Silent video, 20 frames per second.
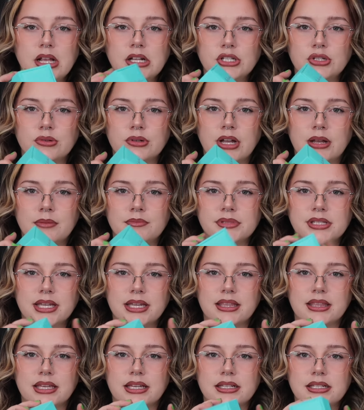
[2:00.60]
so it comes
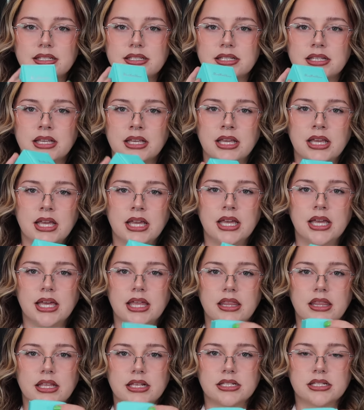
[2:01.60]
like this
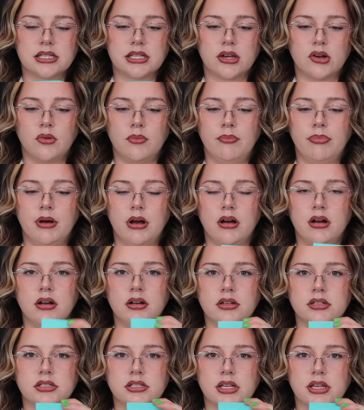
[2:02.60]
in this little
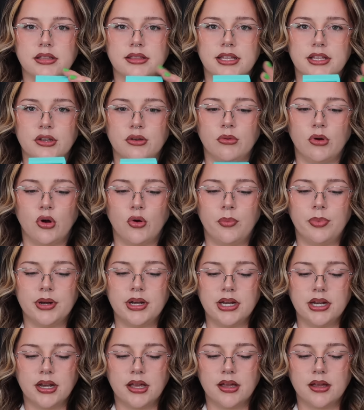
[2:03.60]
box, and then you open
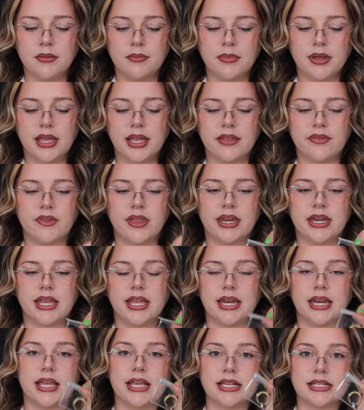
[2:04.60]
it up, and then
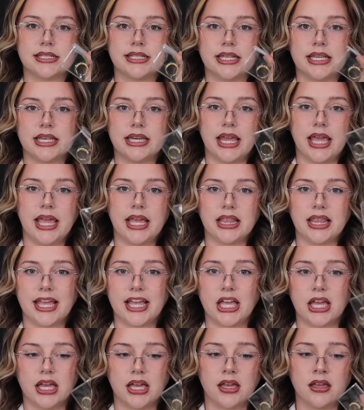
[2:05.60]
it is in a
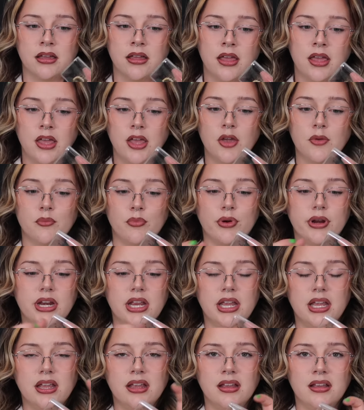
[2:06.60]
like a
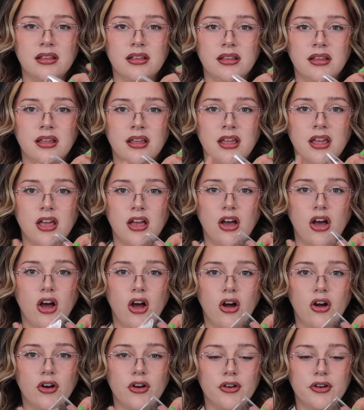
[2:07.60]
pretty
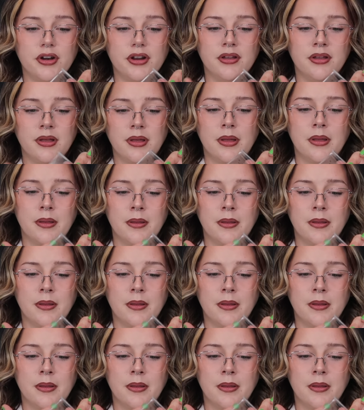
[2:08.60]
hard